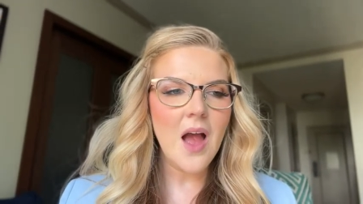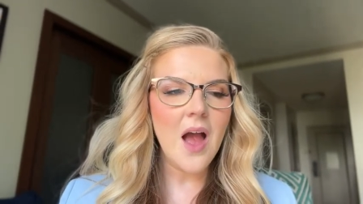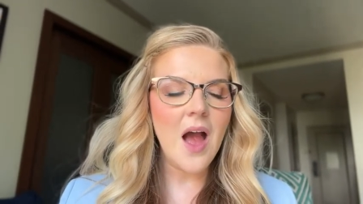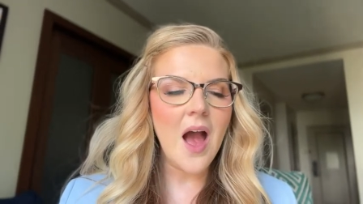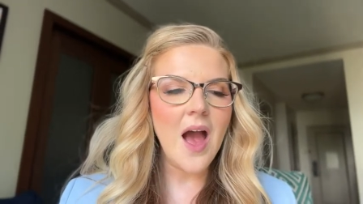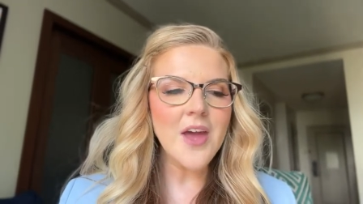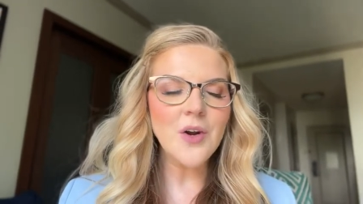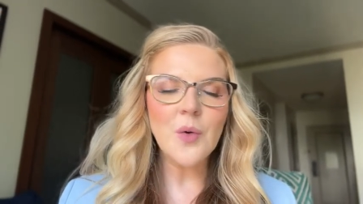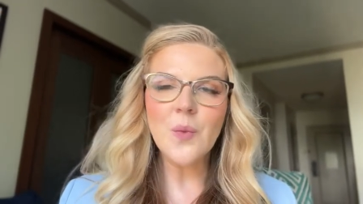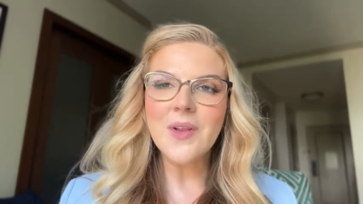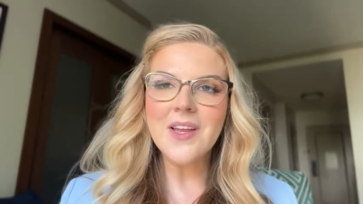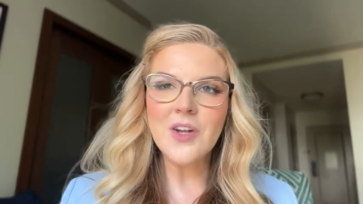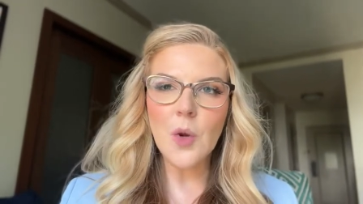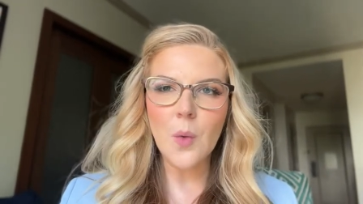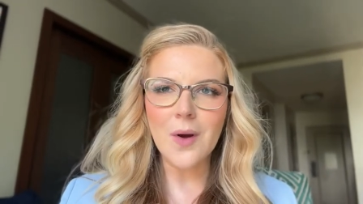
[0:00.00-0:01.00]
I don't
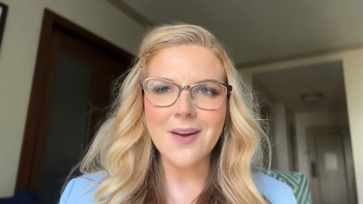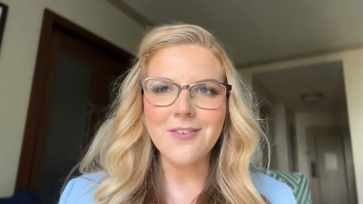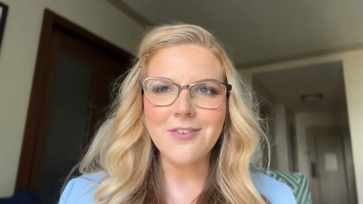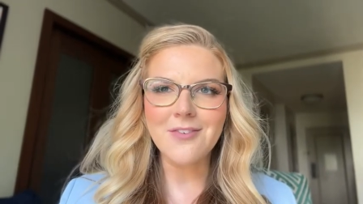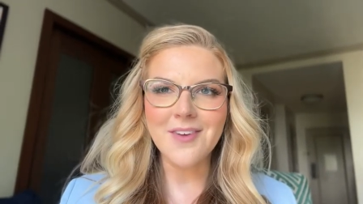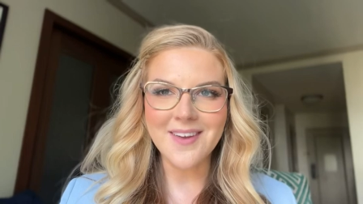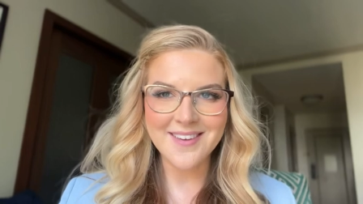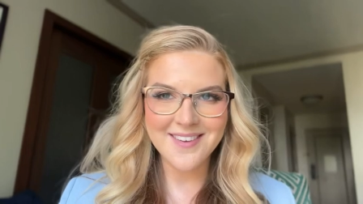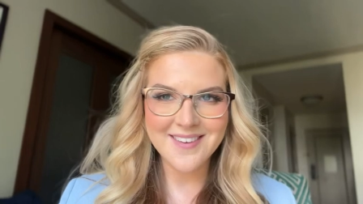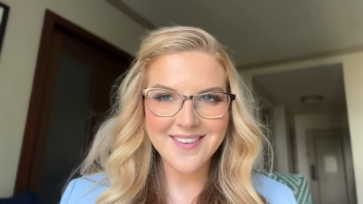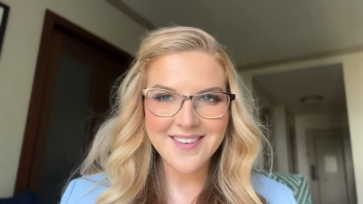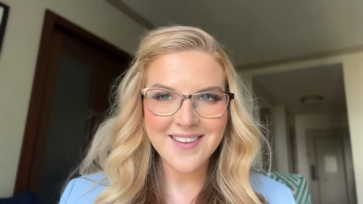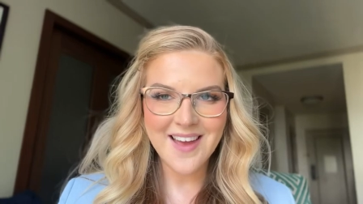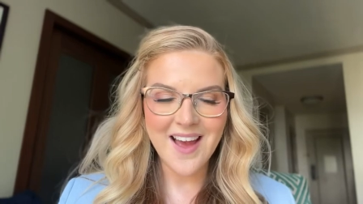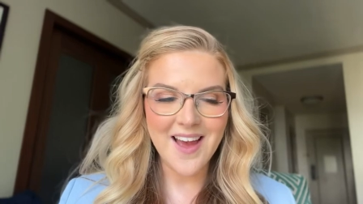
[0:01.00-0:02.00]
really know where I fit.
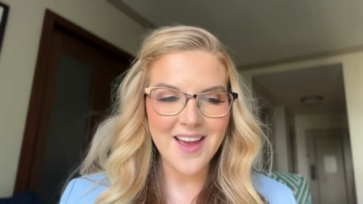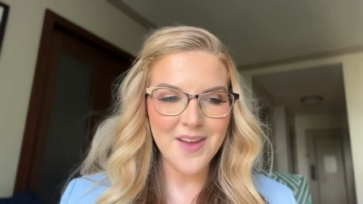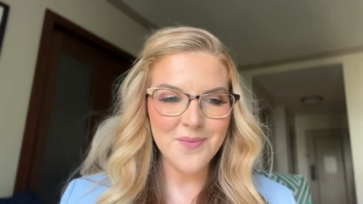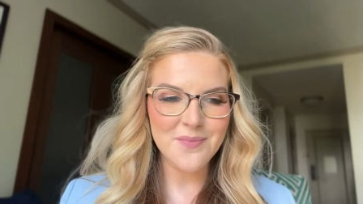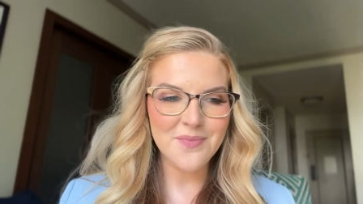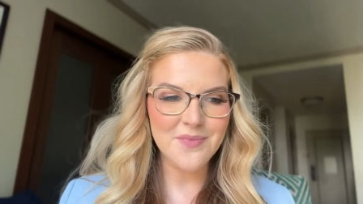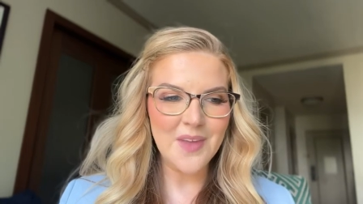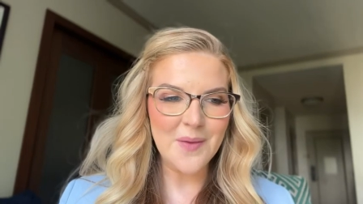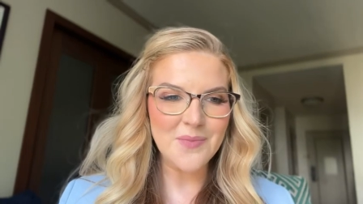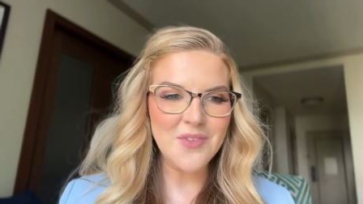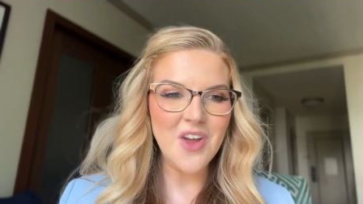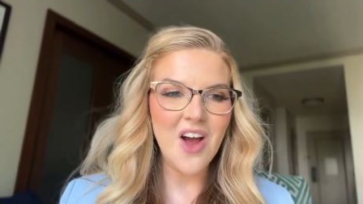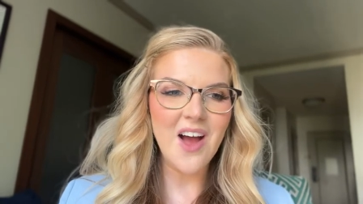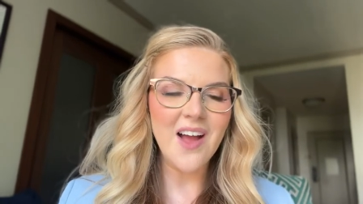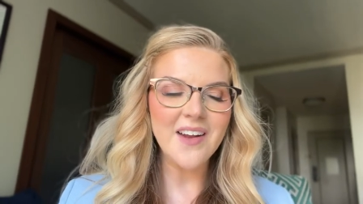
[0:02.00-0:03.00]
I'm, I'm
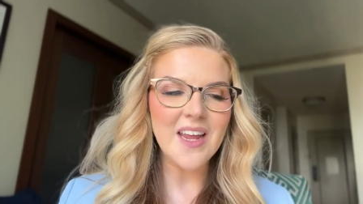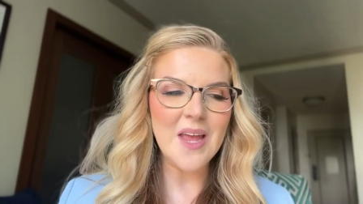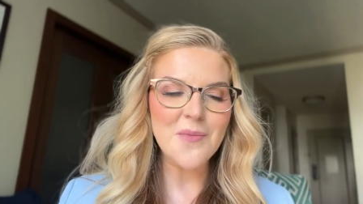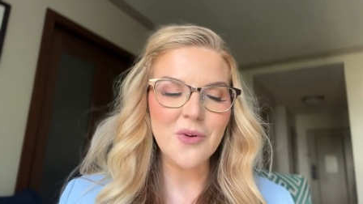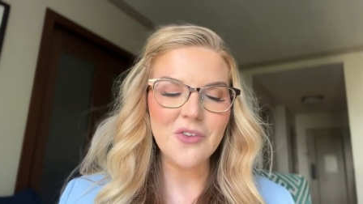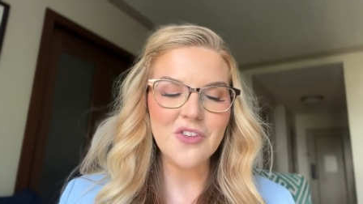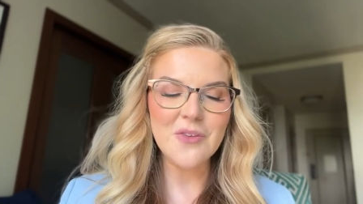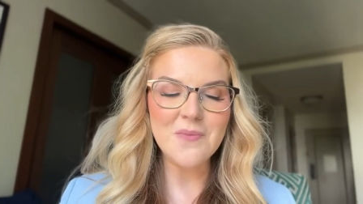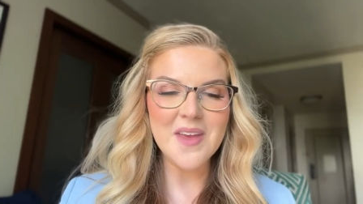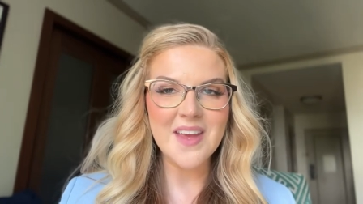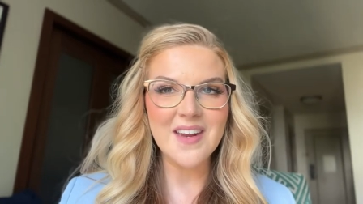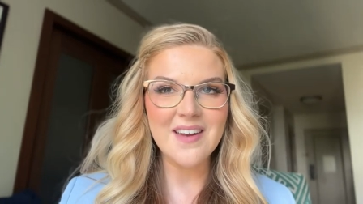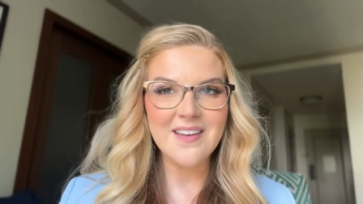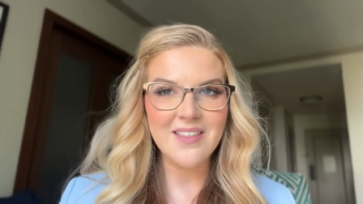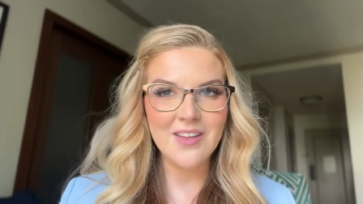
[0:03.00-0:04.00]
not able to make it
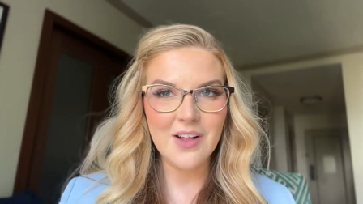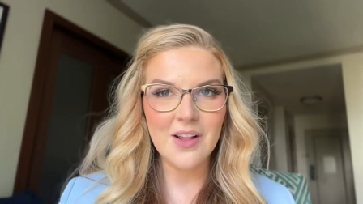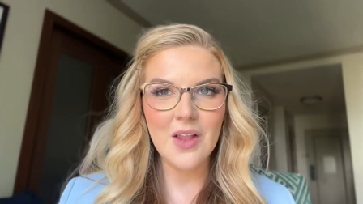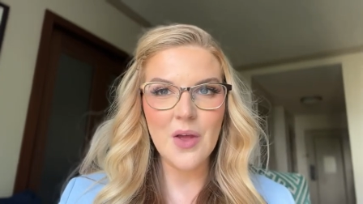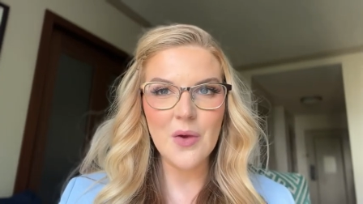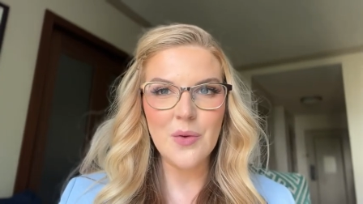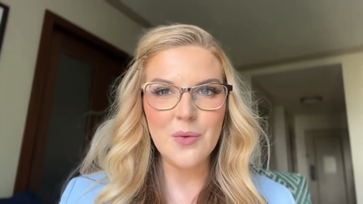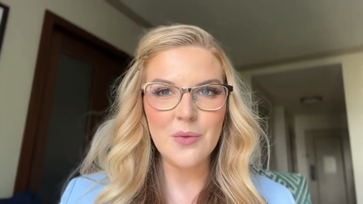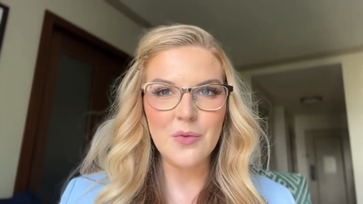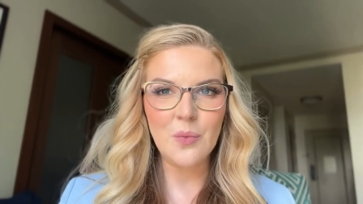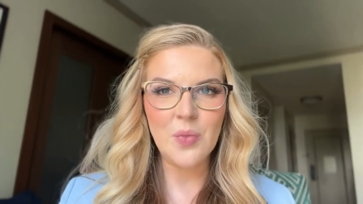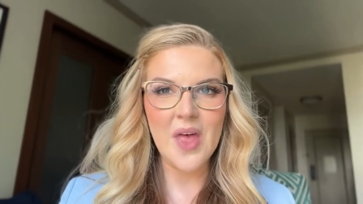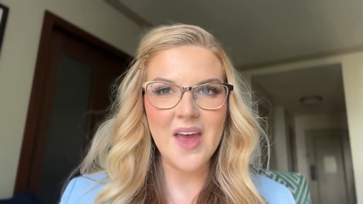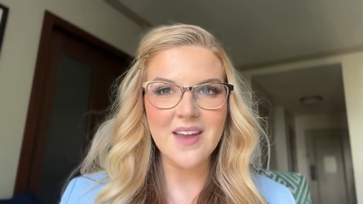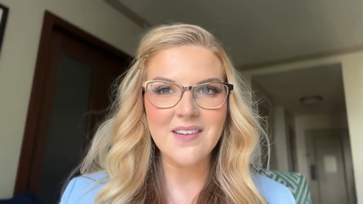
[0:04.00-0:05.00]
into the clothes
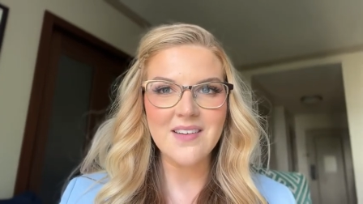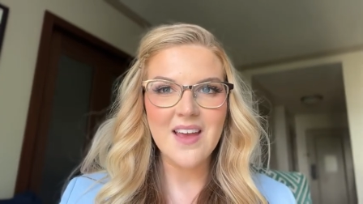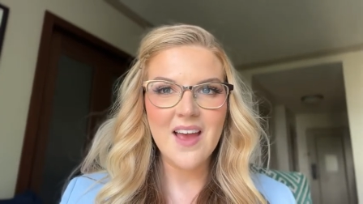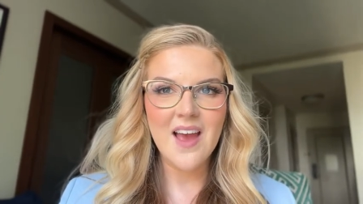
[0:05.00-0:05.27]
that